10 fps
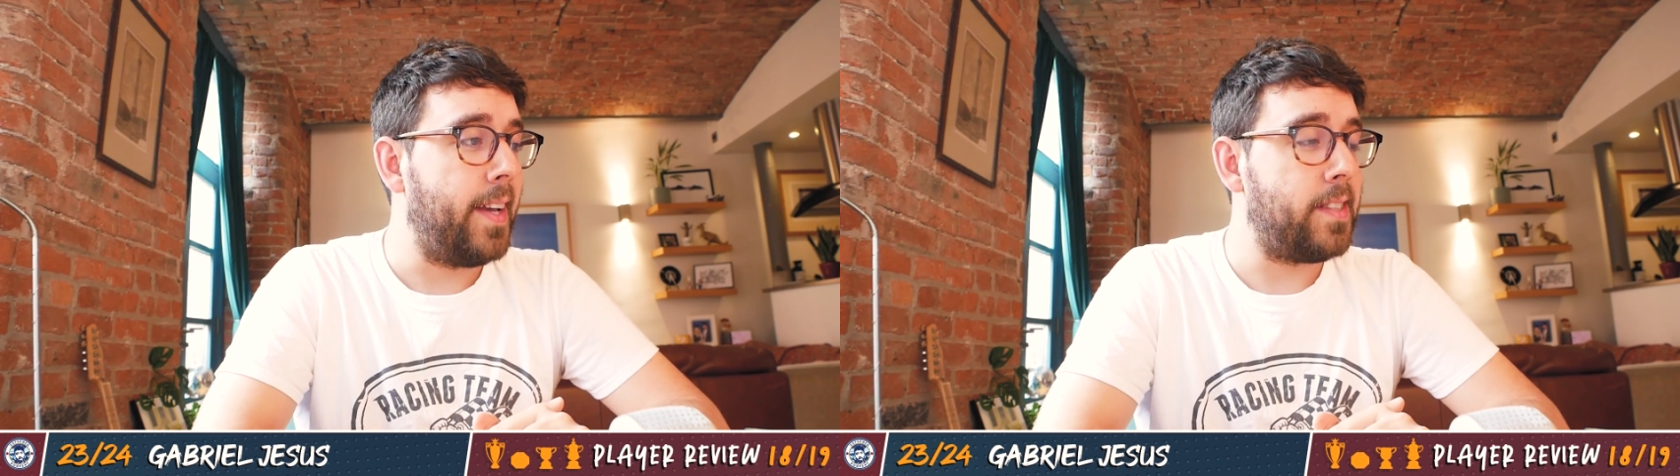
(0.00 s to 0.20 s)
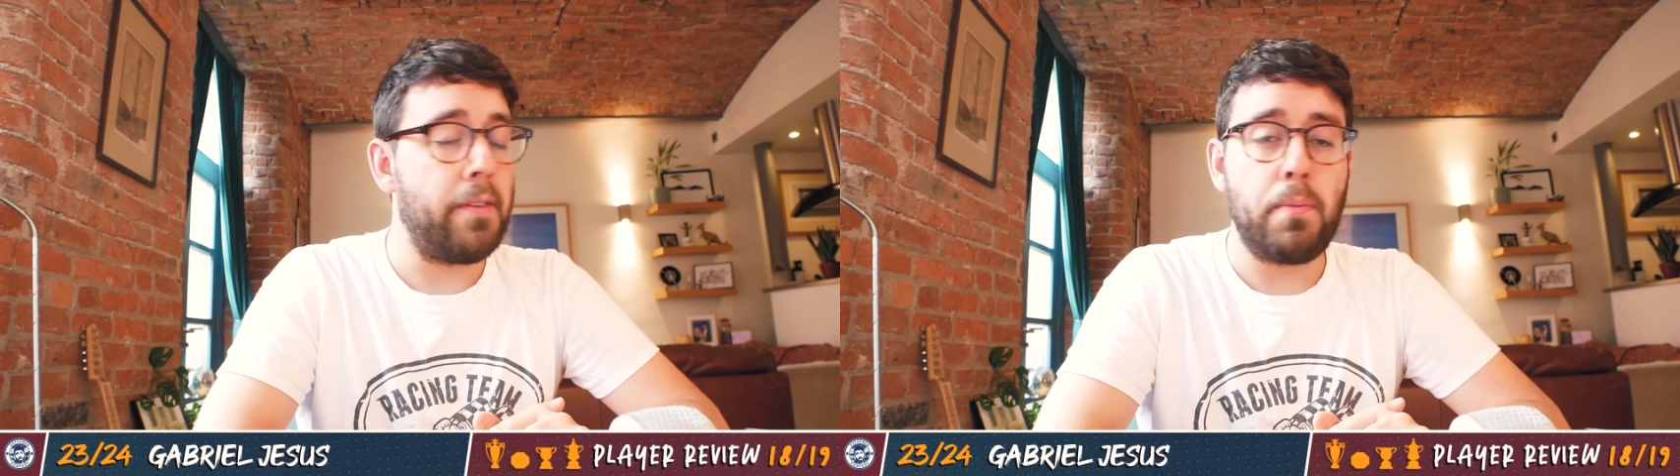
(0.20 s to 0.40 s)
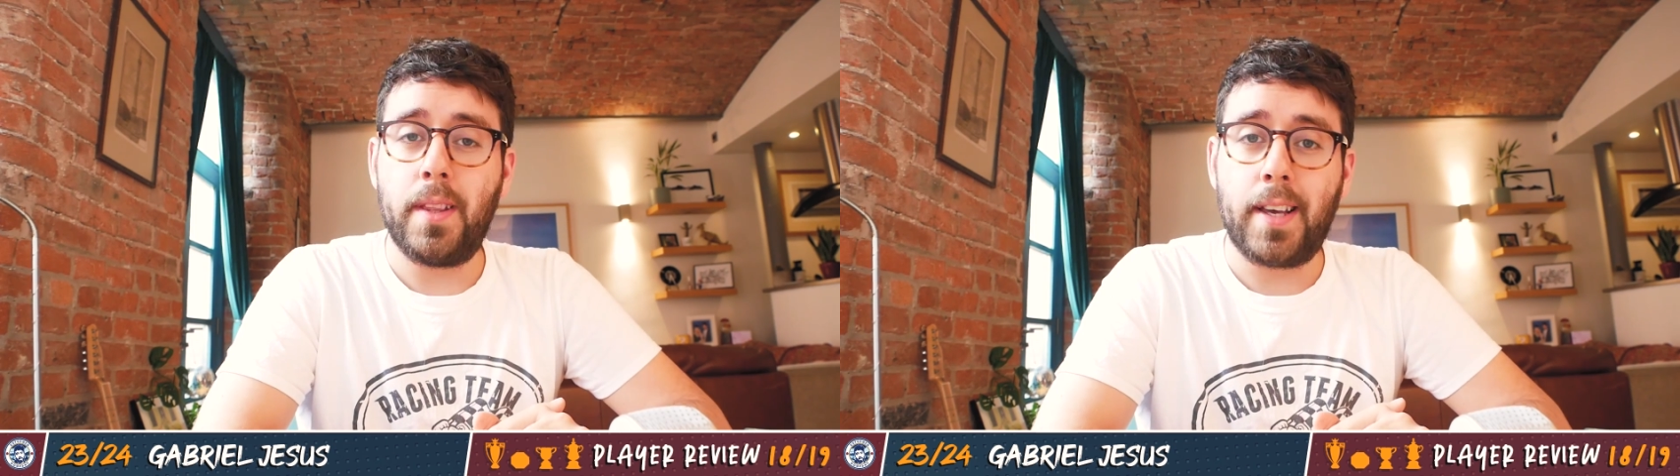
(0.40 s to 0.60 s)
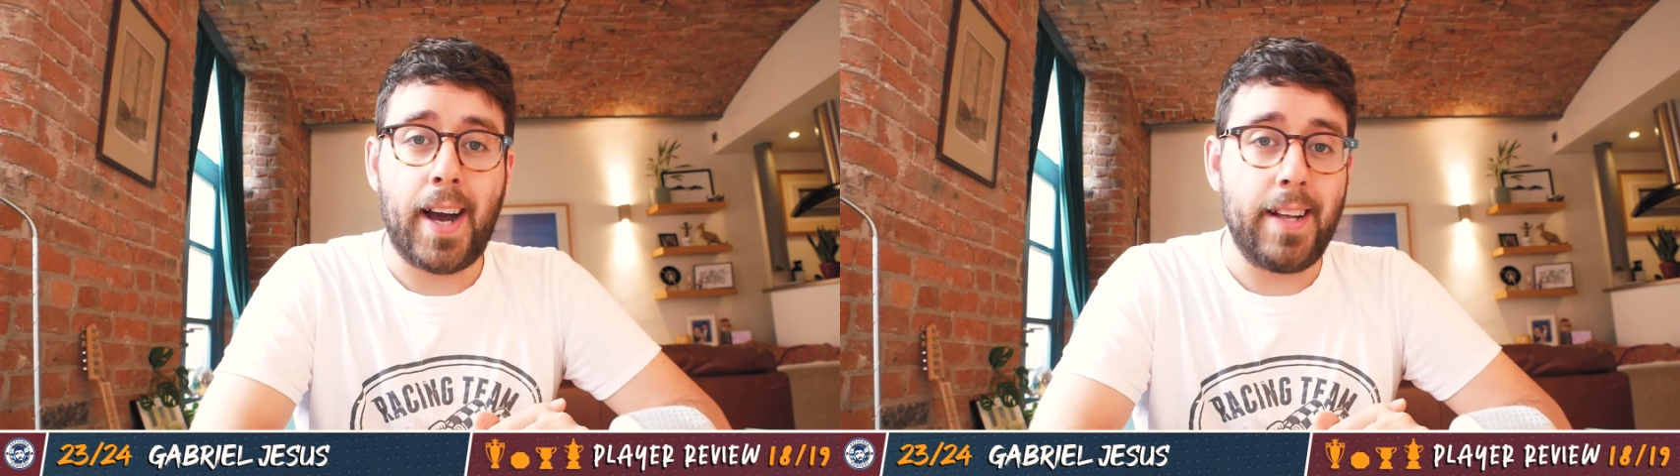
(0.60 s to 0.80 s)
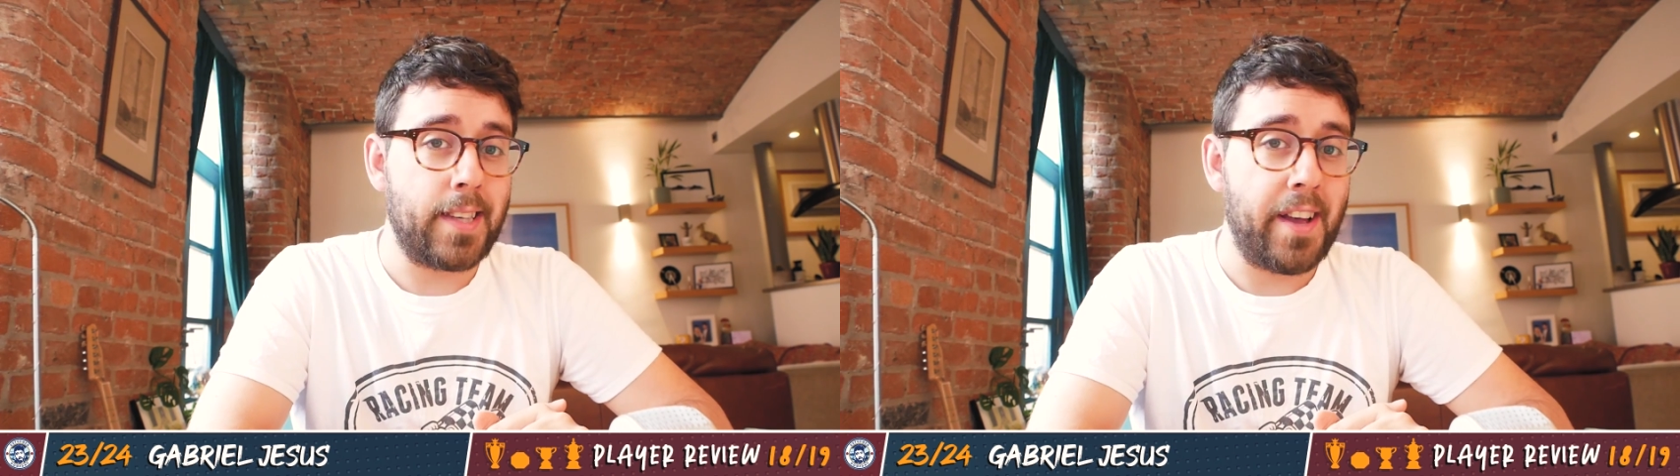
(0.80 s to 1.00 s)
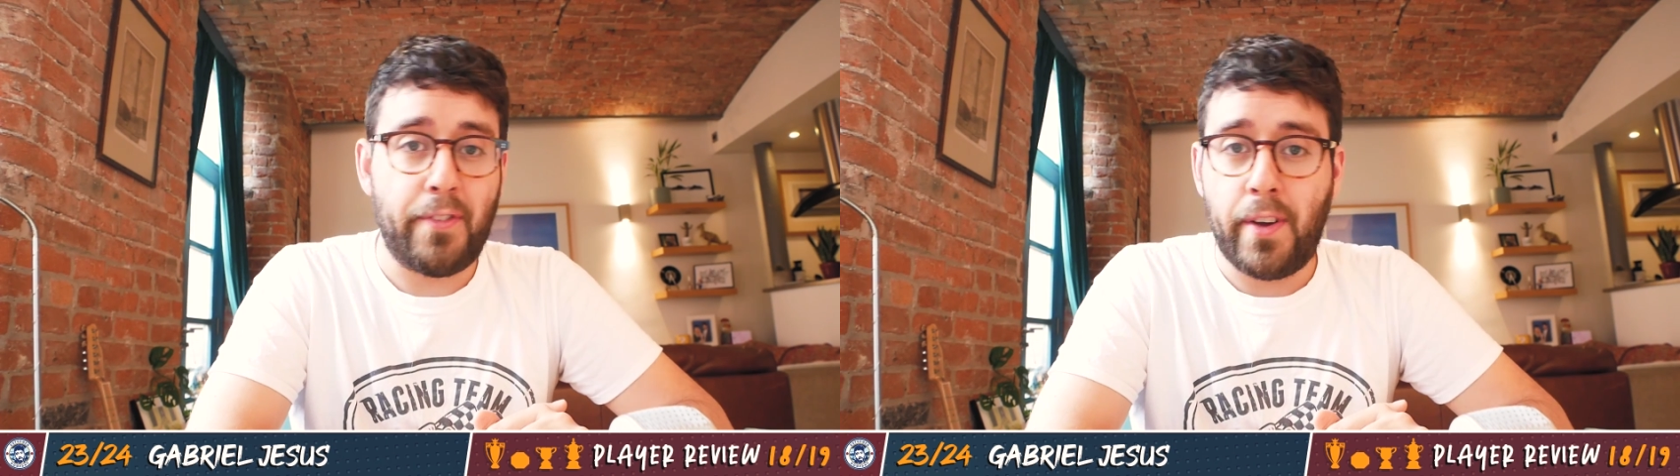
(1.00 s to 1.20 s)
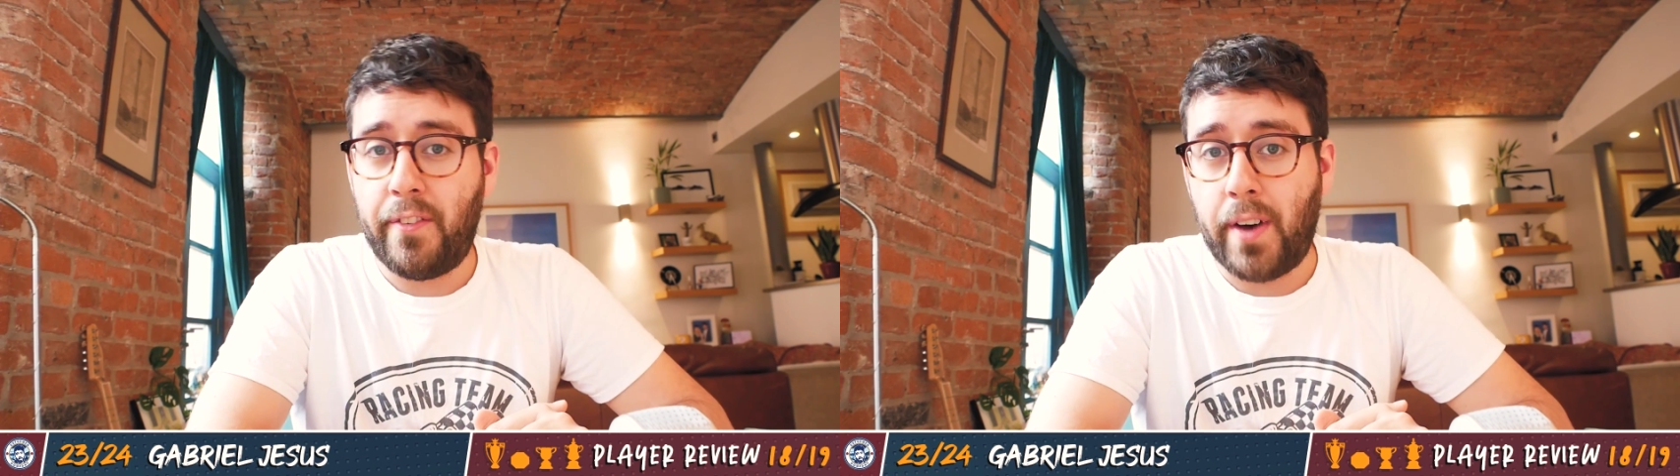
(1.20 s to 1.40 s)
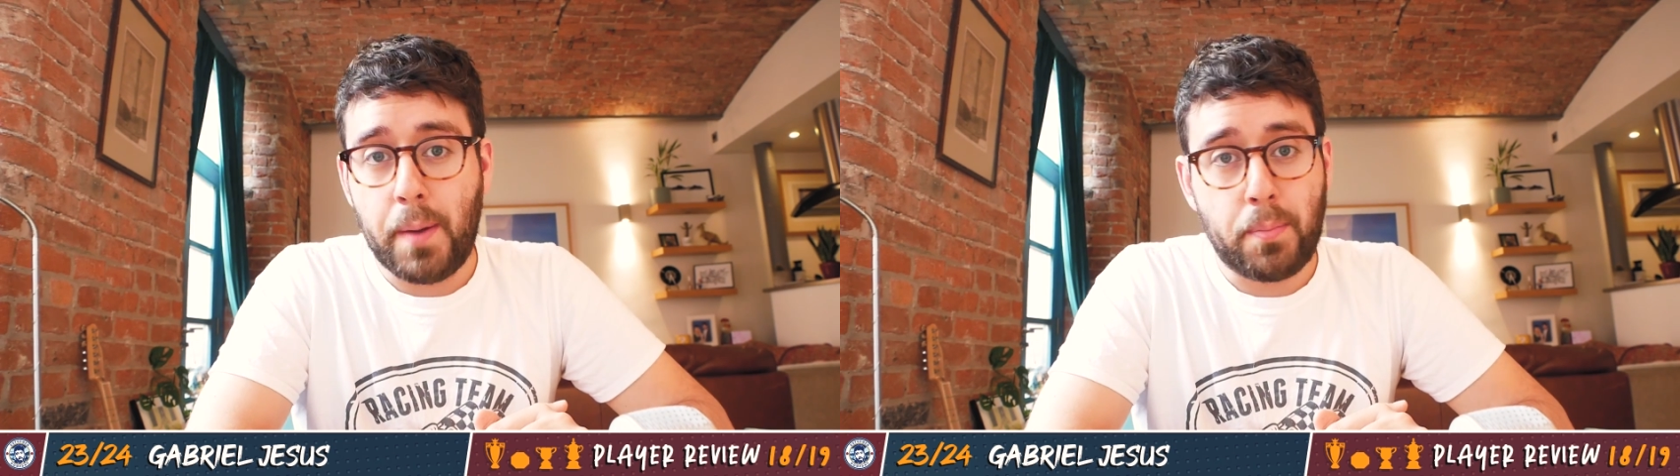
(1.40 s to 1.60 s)
he's never been the guy to get
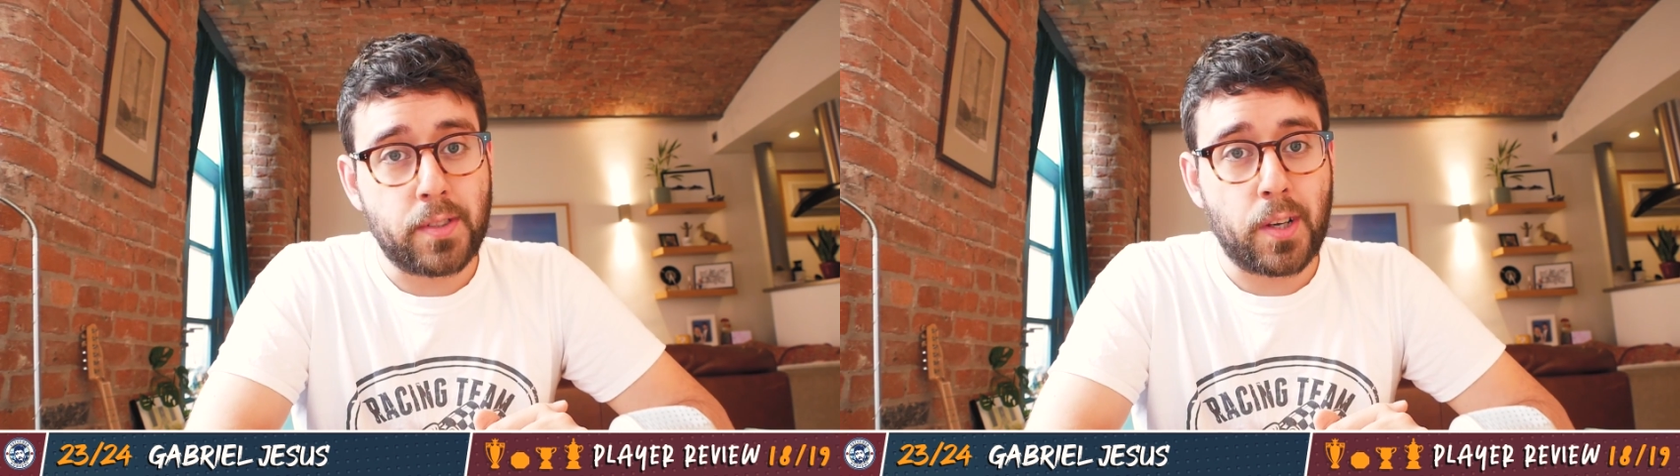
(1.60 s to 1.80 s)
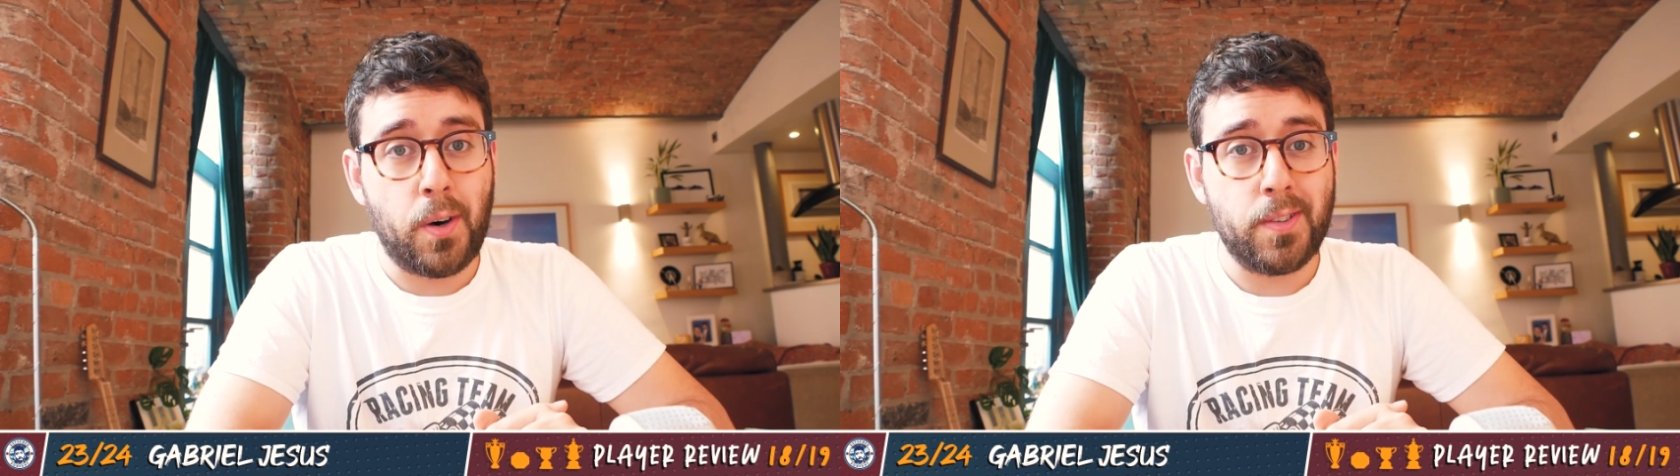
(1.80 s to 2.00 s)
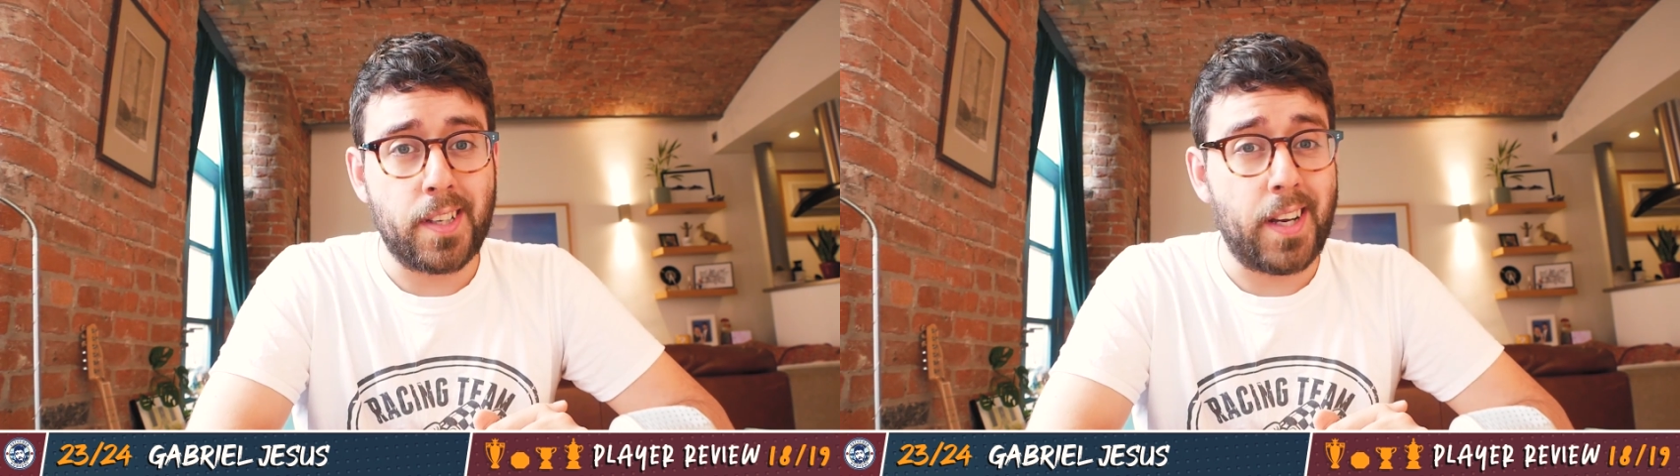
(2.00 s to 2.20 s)
35 plus goals.